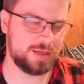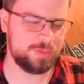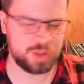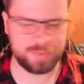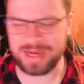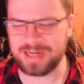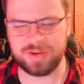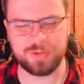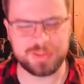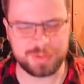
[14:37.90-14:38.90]
be
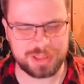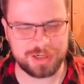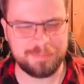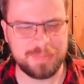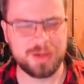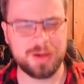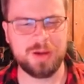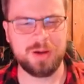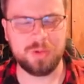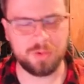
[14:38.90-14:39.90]
activated once per turn,
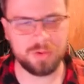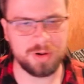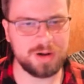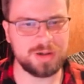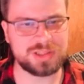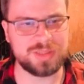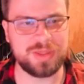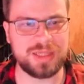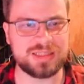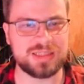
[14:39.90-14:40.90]
or
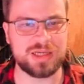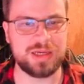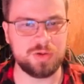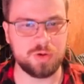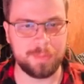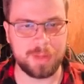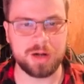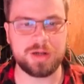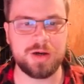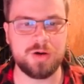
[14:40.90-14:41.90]
something that says your
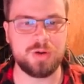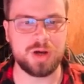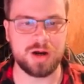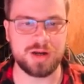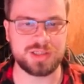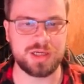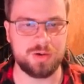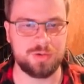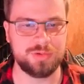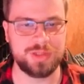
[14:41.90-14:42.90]
Marco cards can
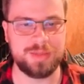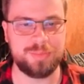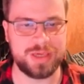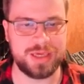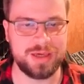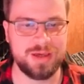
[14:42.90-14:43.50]
only be